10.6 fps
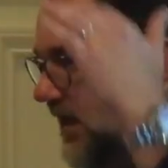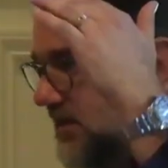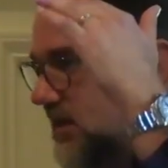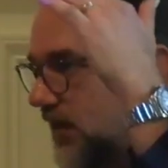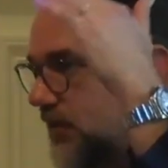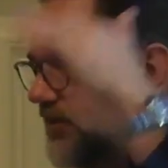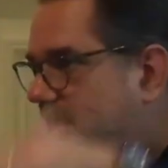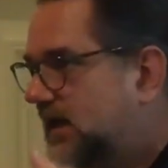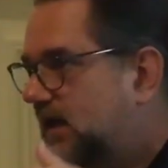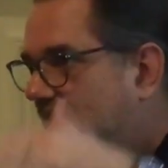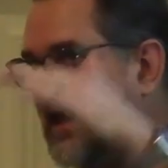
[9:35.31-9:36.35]
to
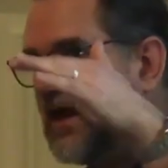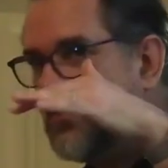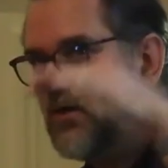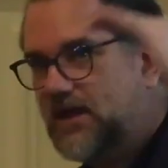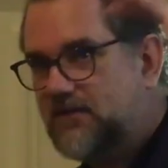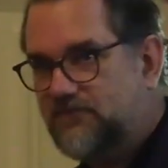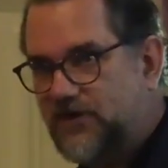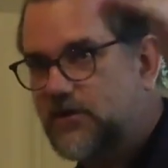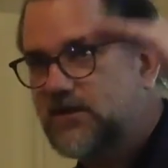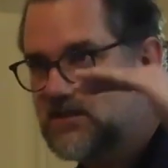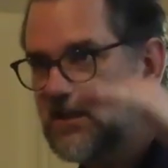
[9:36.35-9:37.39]
understand how at
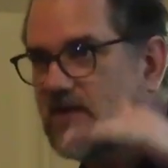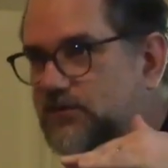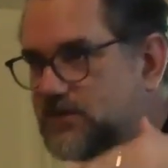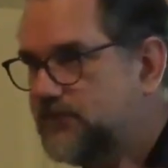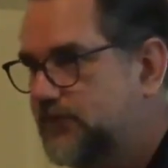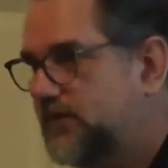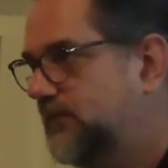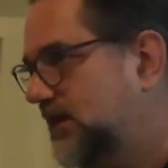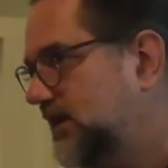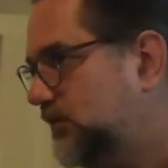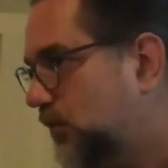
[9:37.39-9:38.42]
various levels
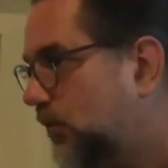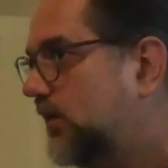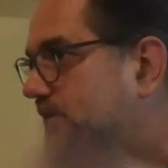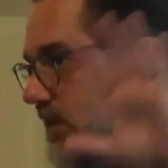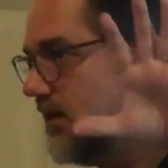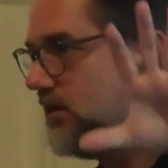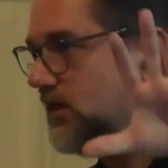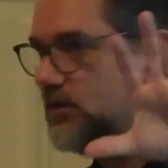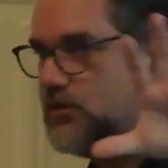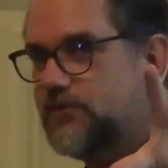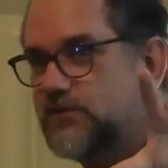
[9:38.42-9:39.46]
in dorms on
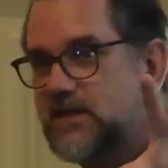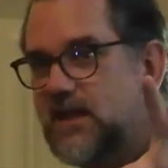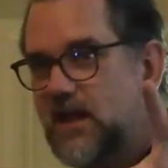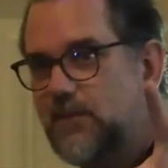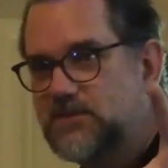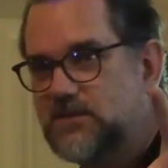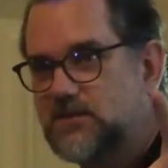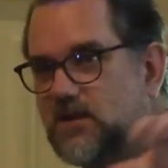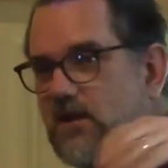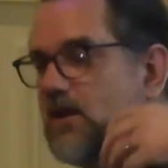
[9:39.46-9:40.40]
university campuses,